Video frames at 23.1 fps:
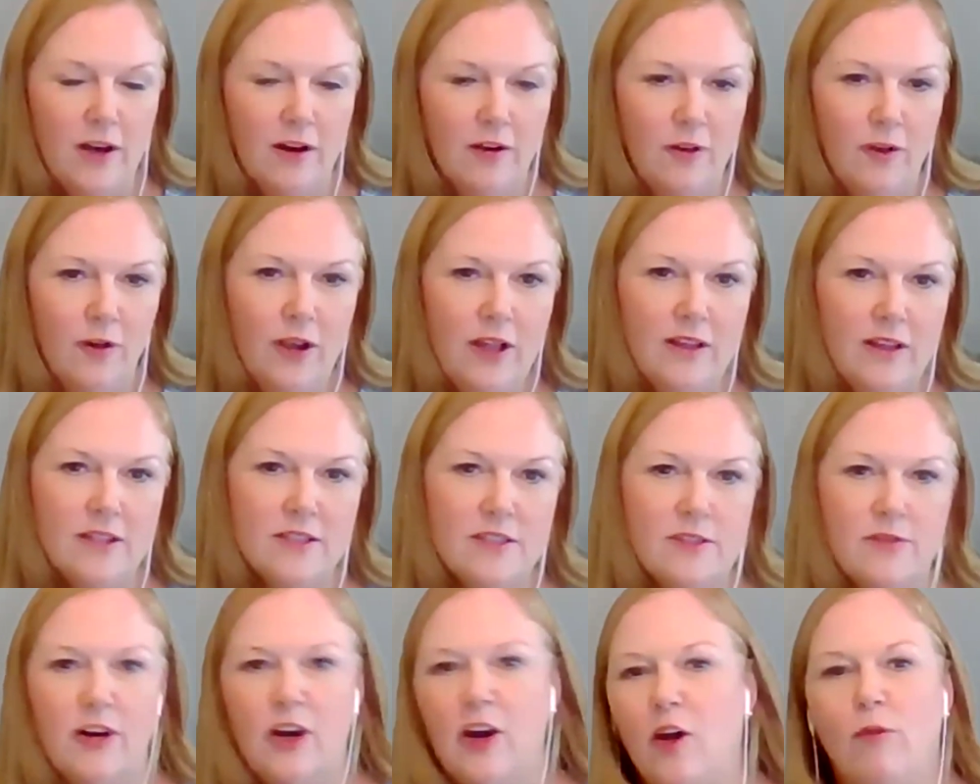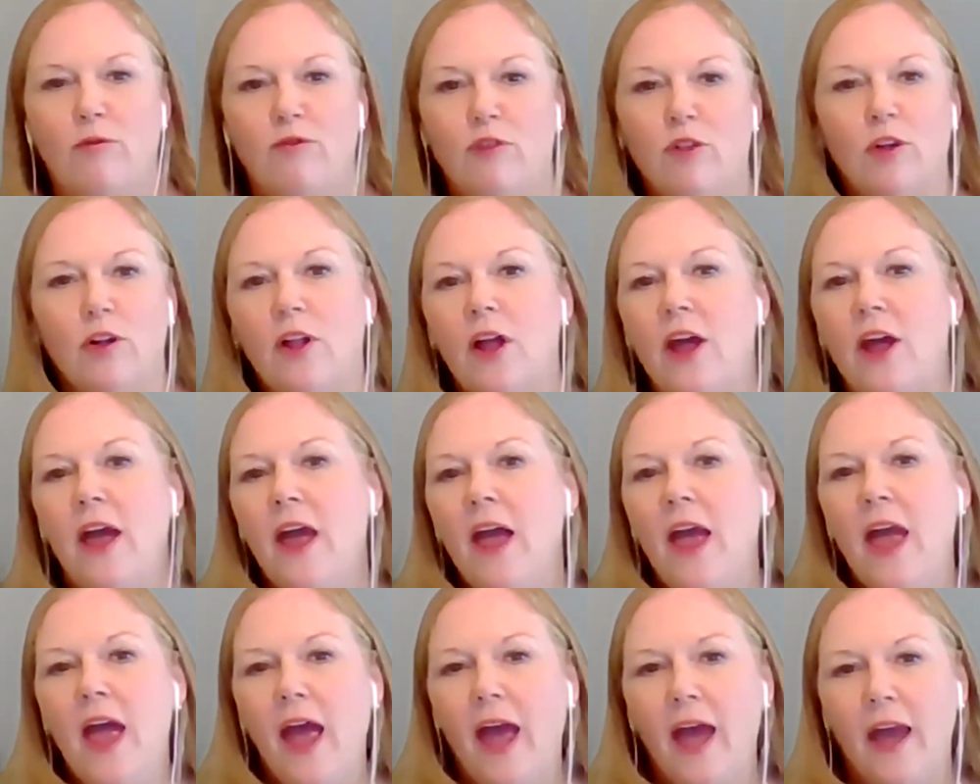great. That's very helpful.
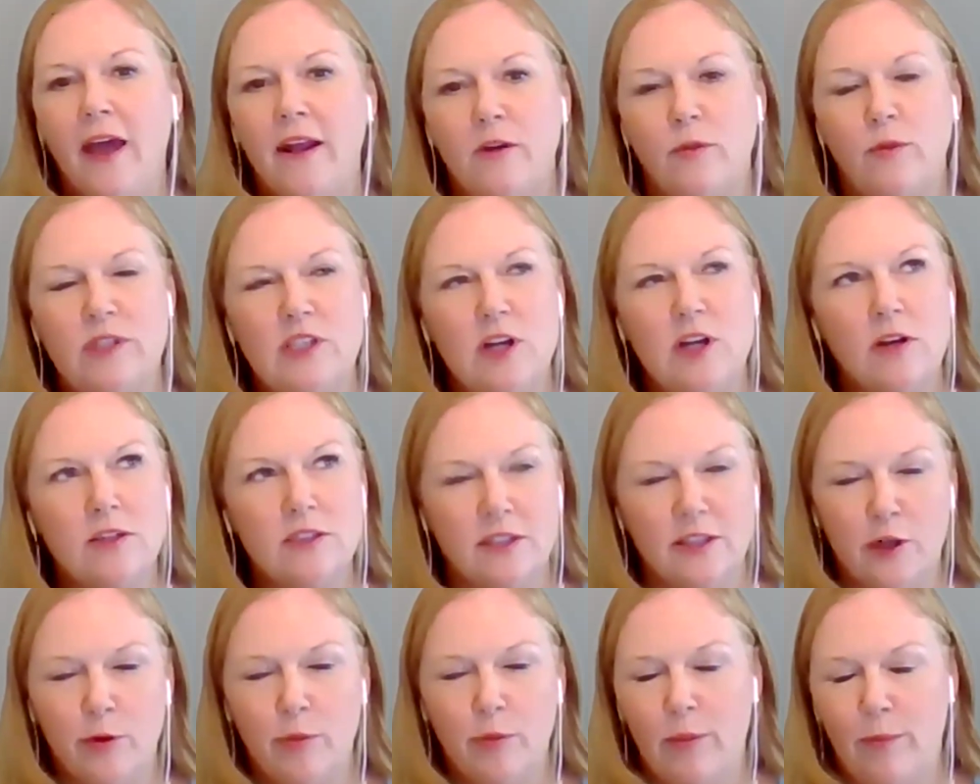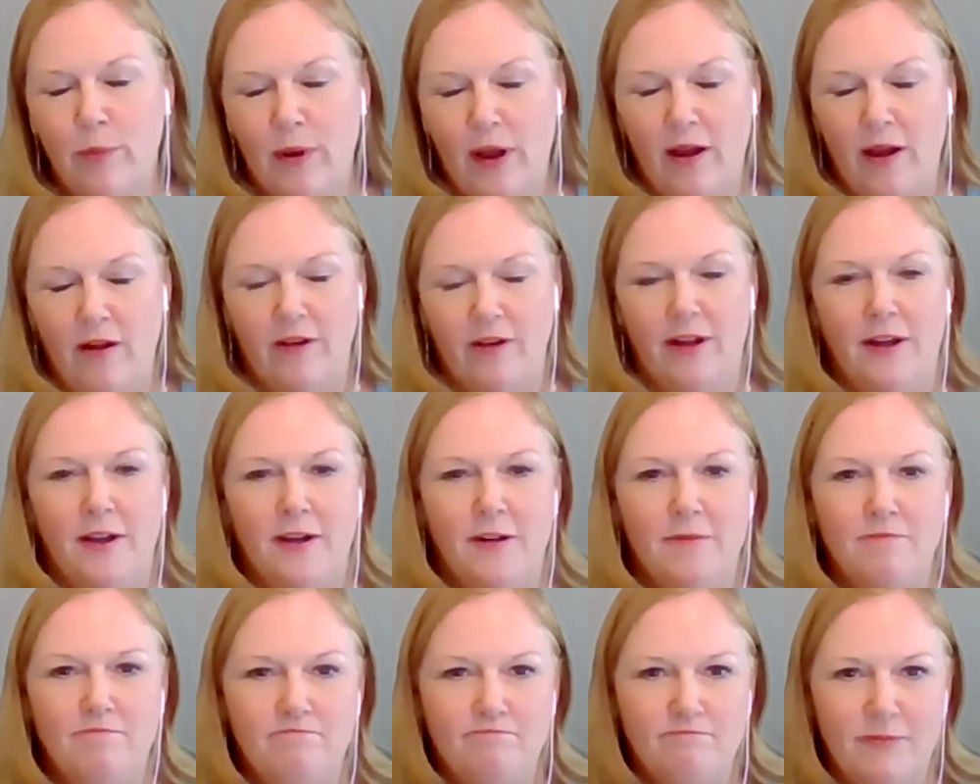And we talked a little bit about,
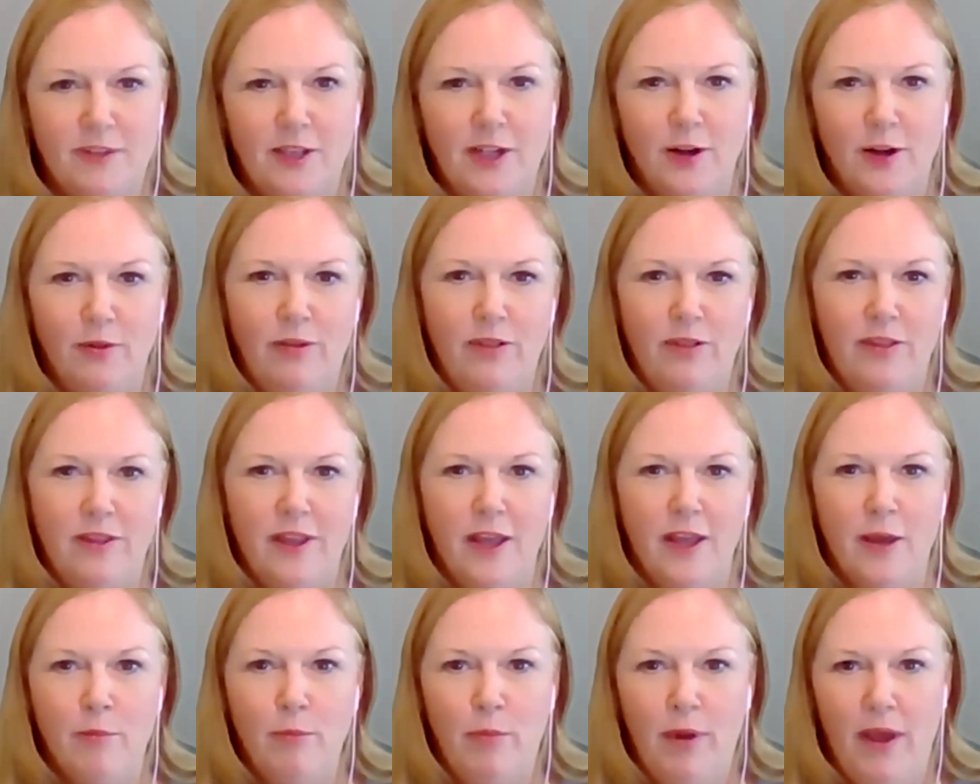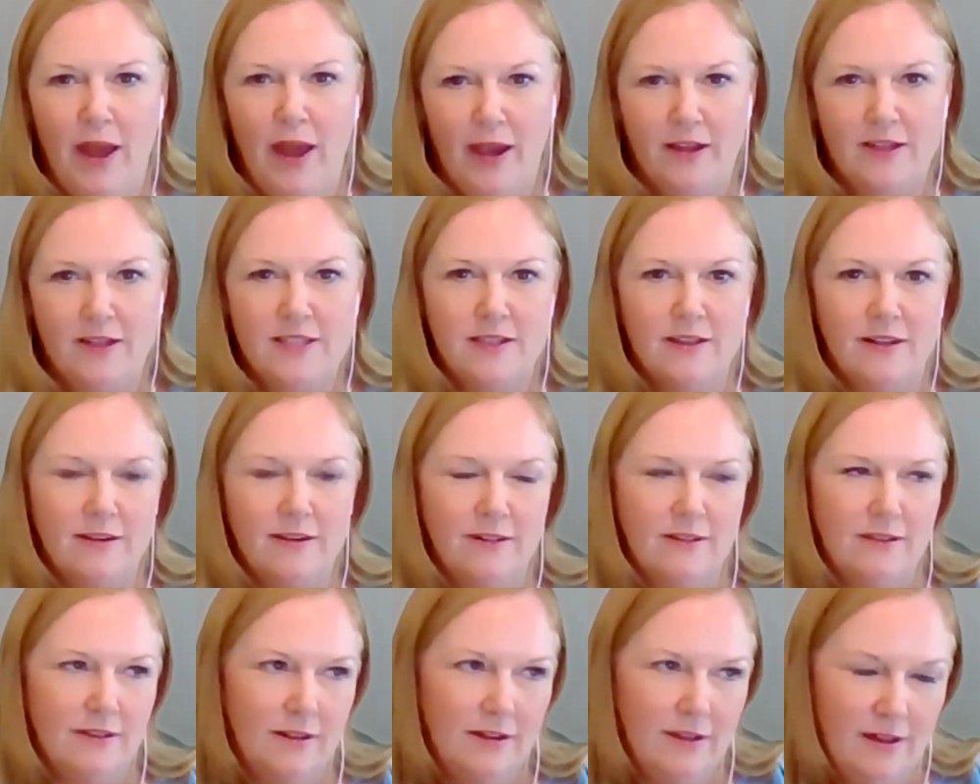the impact
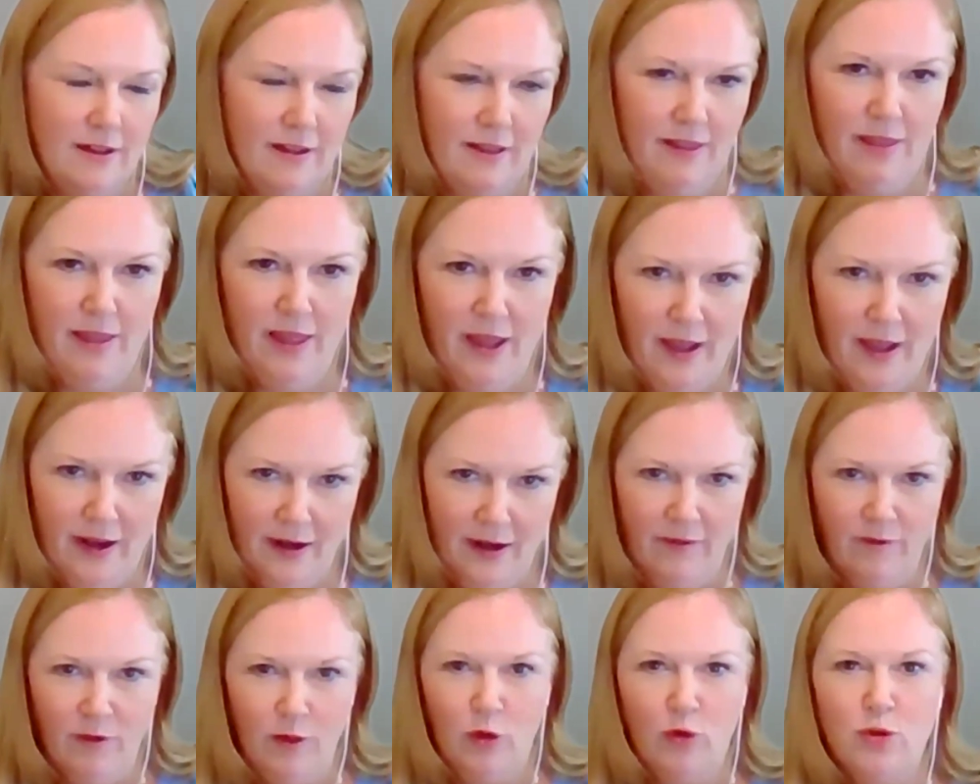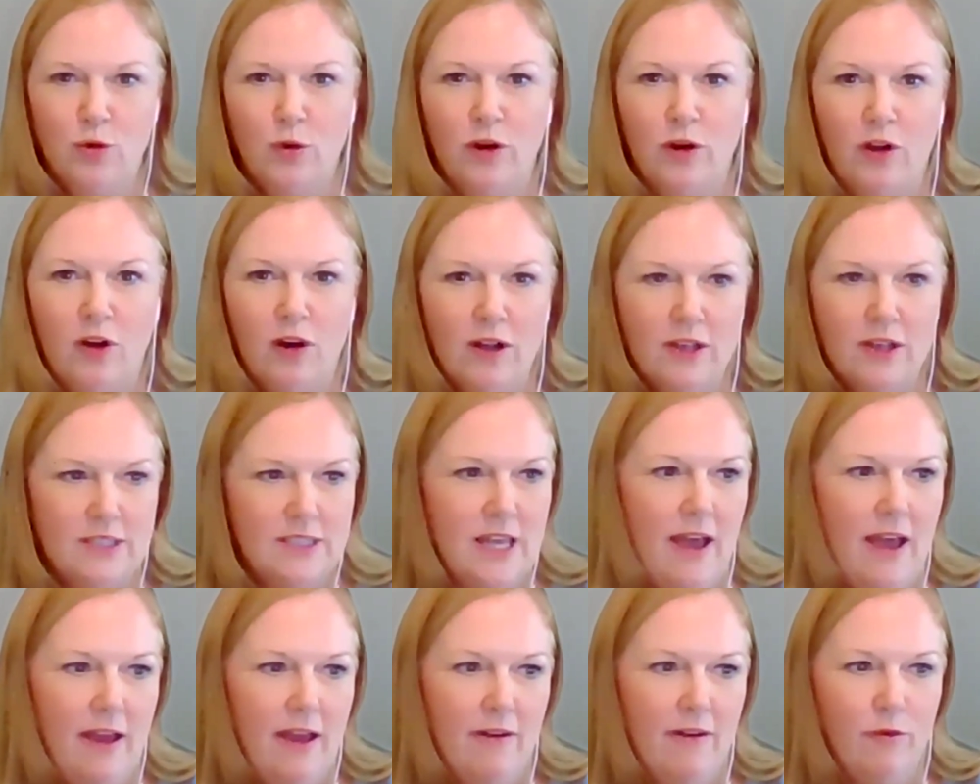that inventory
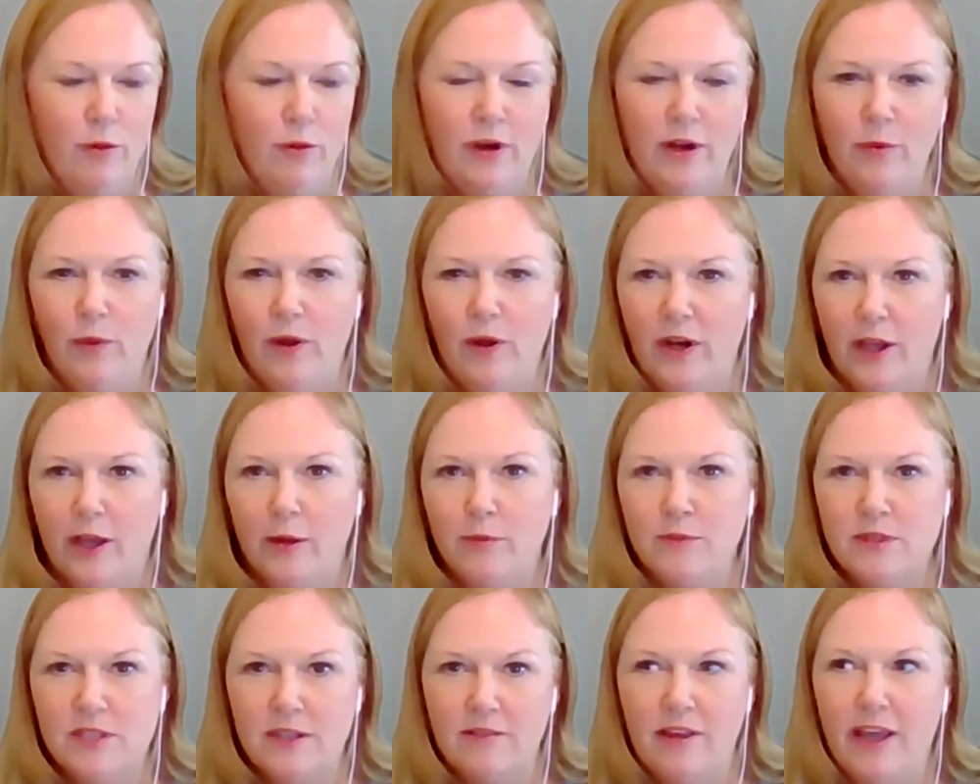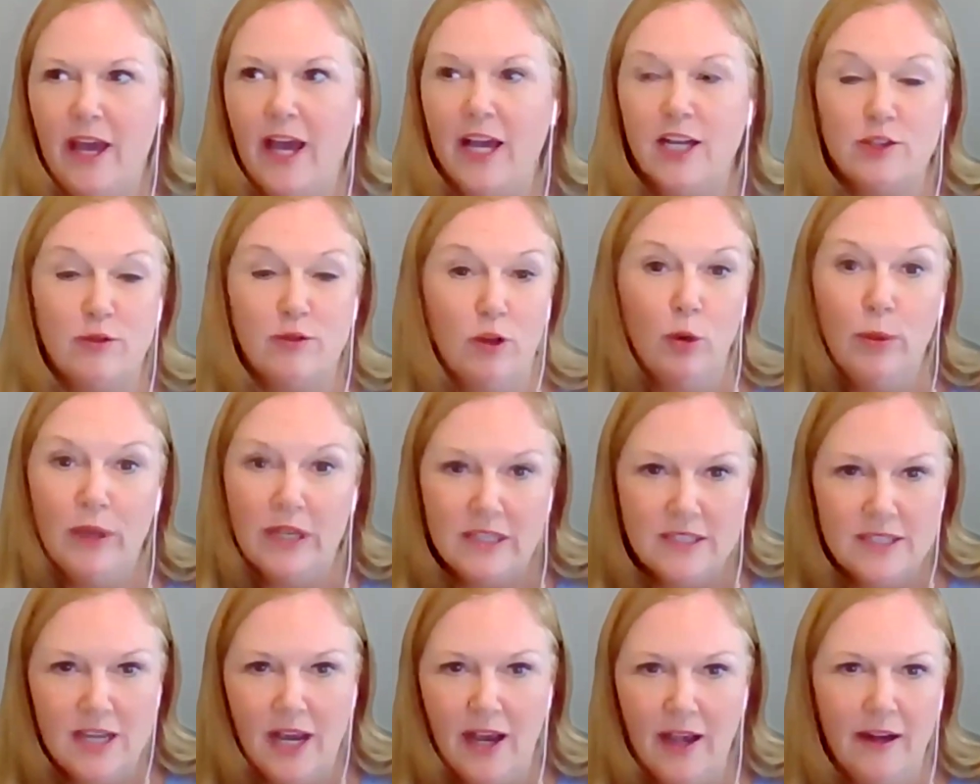costs have when it comes to cash flow
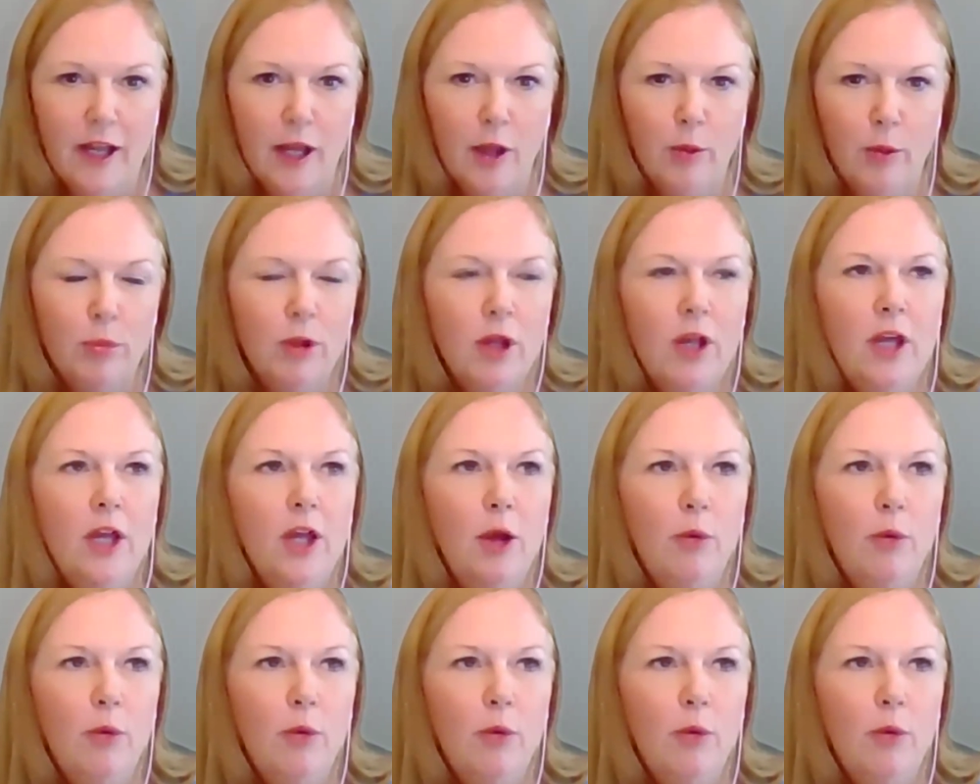being tied up.